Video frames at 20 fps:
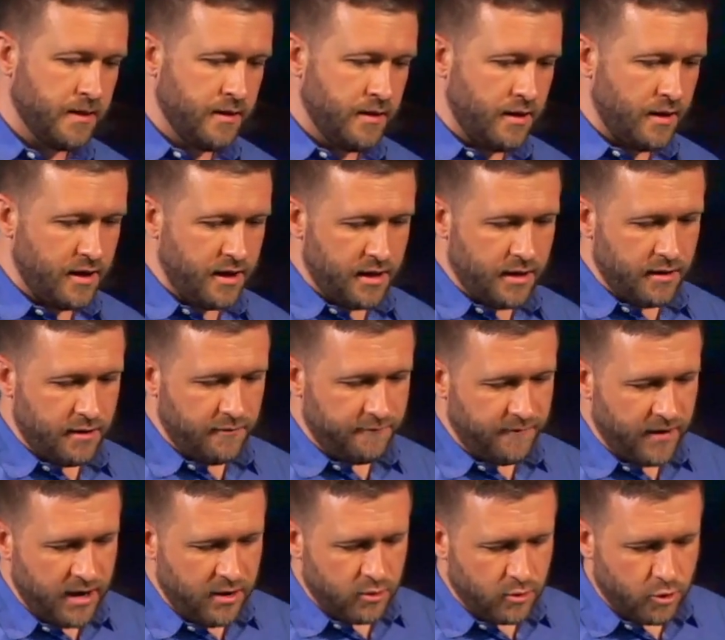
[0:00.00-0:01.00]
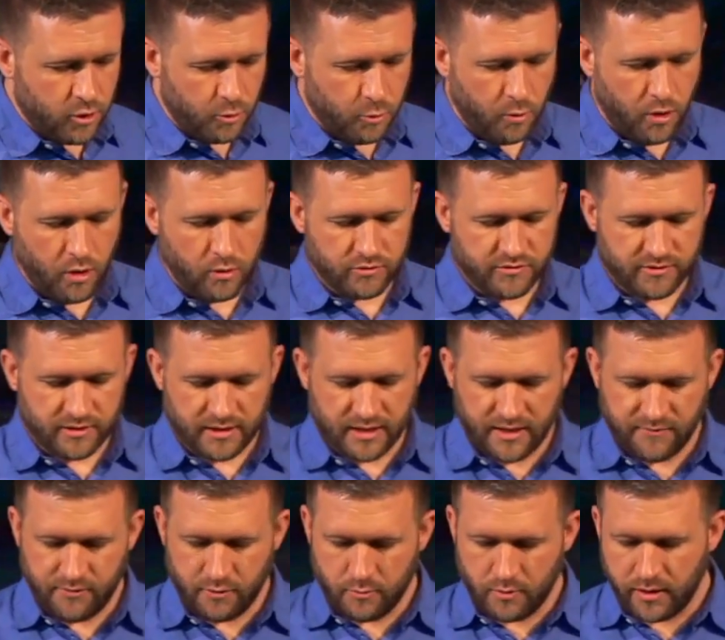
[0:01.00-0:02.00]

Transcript: Uh, a final quote to leave you